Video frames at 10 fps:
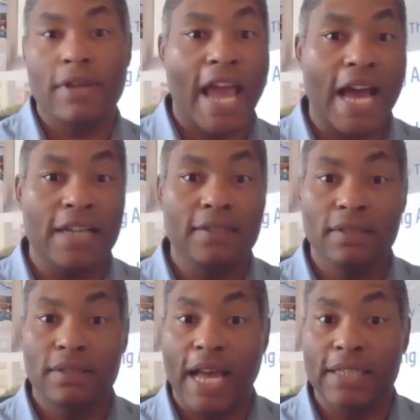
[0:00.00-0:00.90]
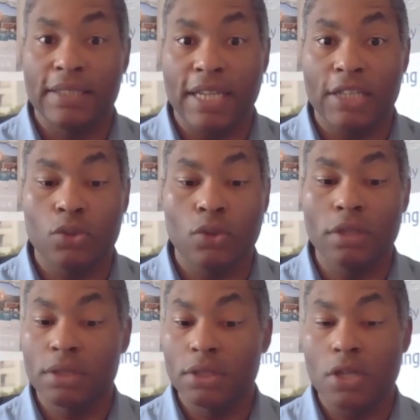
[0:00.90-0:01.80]
as
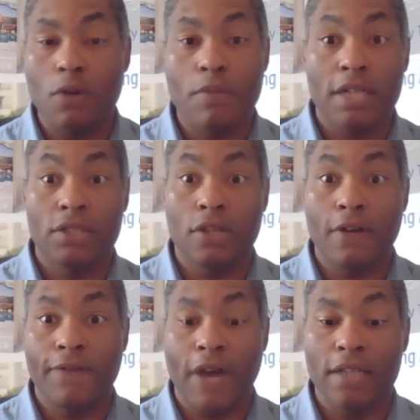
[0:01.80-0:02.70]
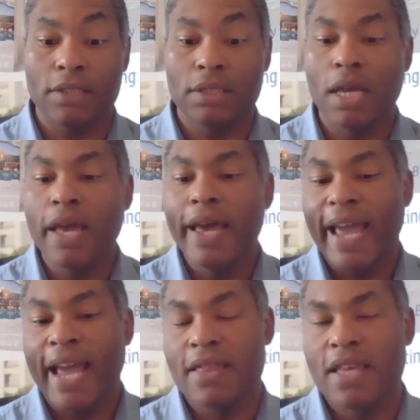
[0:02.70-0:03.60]
scheduled, no muss, no fuss.
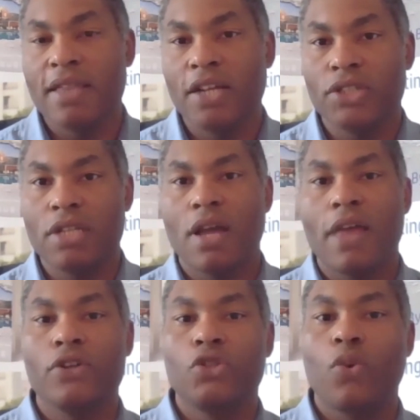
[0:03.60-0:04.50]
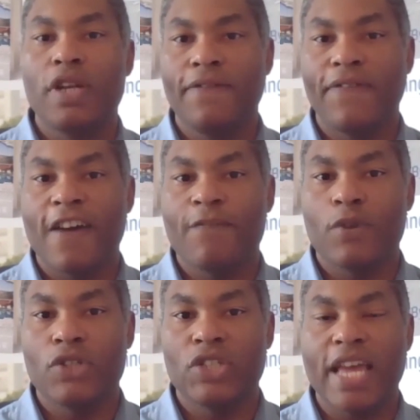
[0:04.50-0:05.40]
And then there's another
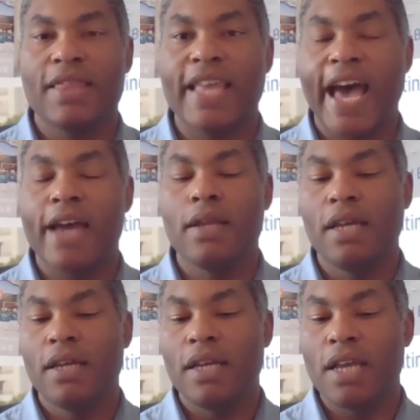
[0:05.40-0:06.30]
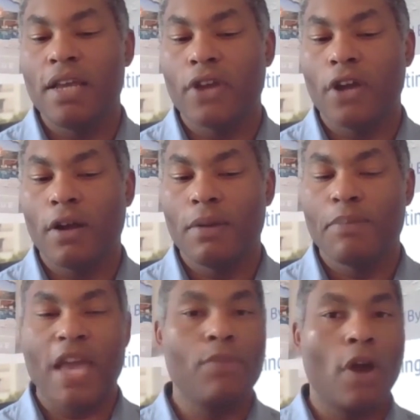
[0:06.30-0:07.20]
25% that either
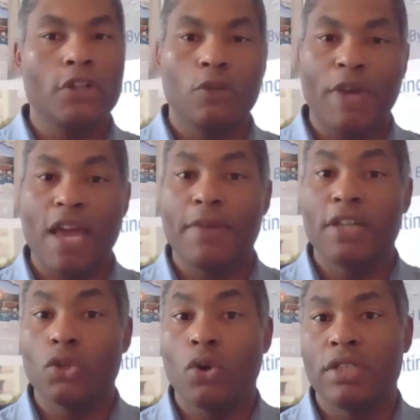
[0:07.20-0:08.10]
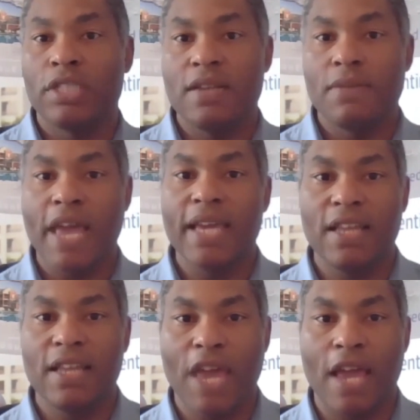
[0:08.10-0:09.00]
made partial payments or didn't make
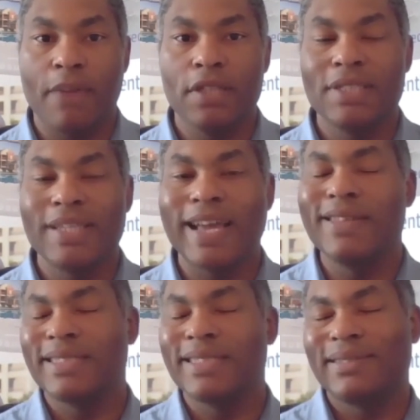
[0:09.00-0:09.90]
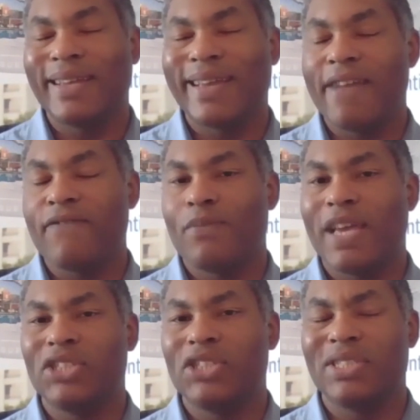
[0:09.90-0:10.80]
any payments. Now, this
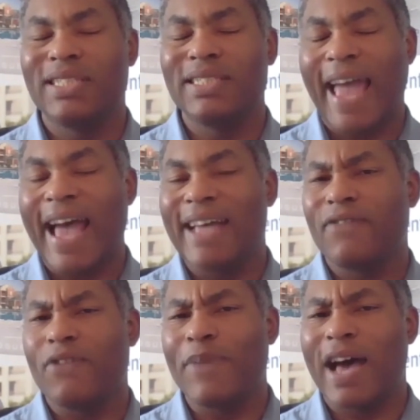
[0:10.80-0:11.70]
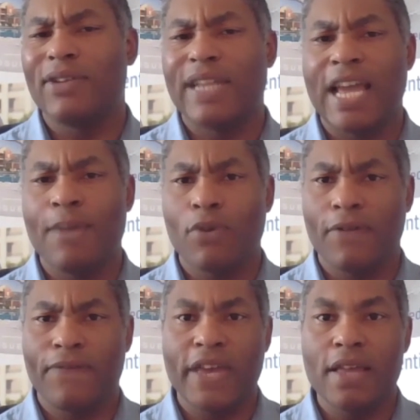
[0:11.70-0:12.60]
information is as of about April
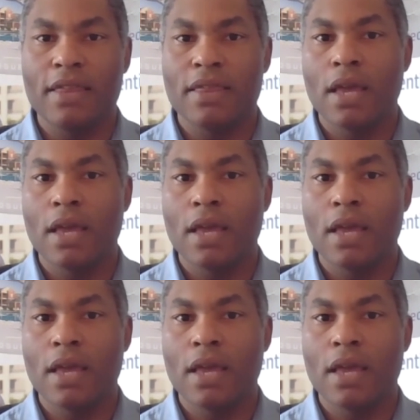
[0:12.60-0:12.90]
5th.